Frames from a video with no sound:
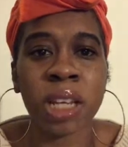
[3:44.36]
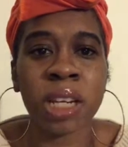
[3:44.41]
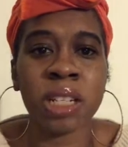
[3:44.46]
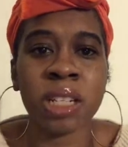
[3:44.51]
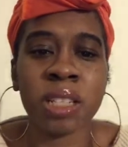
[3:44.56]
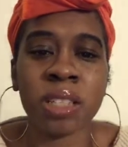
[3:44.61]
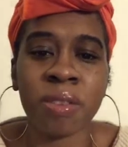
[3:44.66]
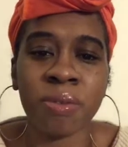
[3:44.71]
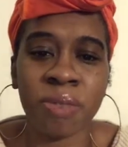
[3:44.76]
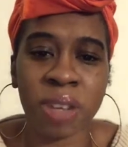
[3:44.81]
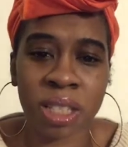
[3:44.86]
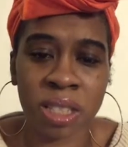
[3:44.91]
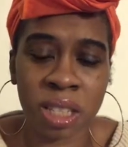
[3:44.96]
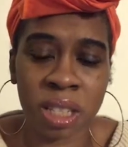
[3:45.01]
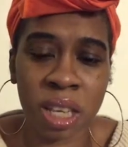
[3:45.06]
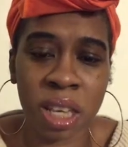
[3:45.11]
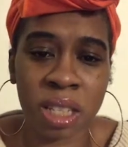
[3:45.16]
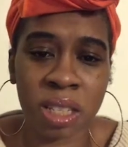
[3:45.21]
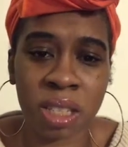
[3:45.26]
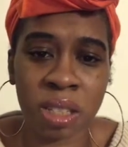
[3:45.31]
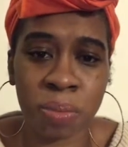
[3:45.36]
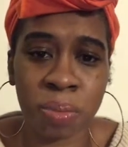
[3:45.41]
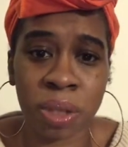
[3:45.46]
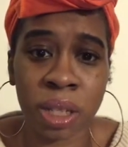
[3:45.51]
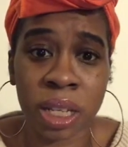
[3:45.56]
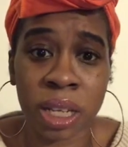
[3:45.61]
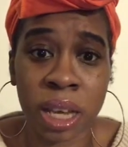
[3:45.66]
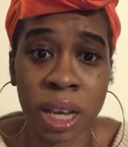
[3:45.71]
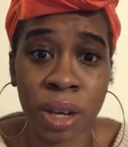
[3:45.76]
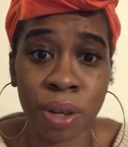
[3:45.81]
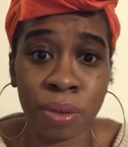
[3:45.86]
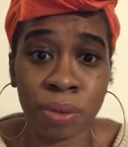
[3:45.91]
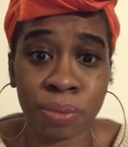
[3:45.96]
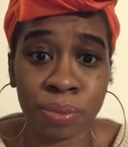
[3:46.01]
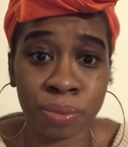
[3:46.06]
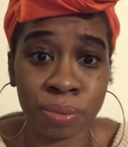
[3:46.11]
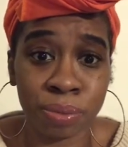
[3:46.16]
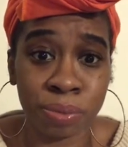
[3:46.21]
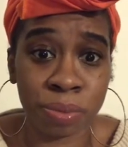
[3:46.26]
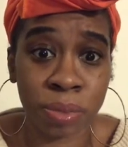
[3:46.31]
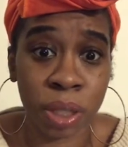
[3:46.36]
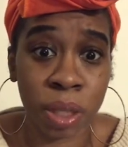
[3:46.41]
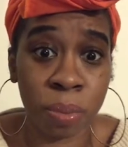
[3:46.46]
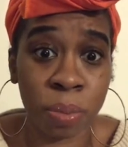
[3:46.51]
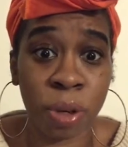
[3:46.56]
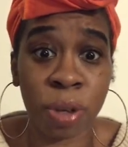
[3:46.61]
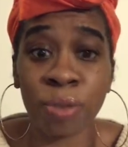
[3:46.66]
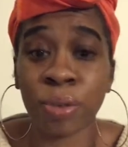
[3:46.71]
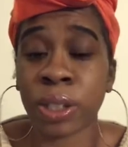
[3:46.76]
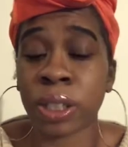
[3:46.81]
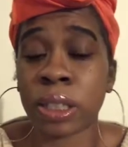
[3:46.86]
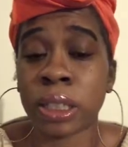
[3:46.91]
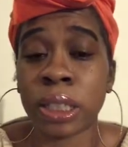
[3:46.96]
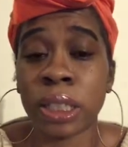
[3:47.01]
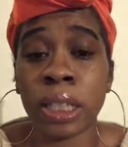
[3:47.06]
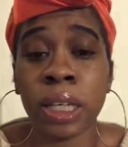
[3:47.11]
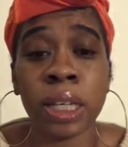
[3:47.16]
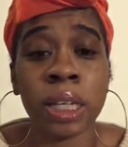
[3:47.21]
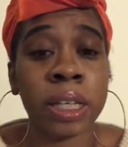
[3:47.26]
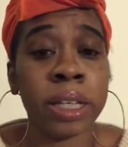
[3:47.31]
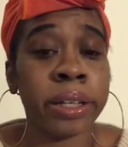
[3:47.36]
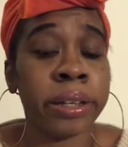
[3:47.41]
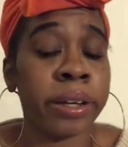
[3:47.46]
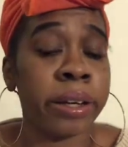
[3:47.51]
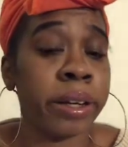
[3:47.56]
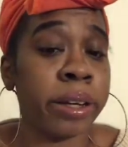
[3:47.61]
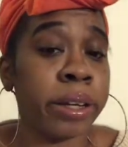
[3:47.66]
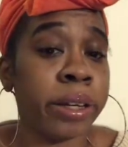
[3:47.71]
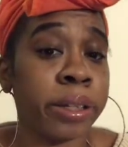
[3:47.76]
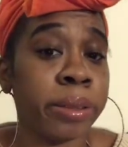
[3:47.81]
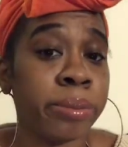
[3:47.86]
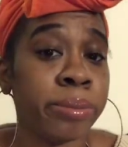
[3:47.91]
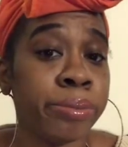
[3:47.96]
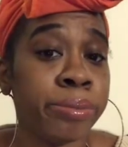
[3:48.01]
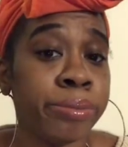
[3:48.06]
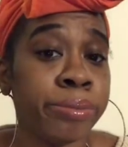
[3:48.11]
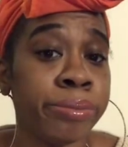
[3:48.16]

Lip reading: this investigation play out perfectly. I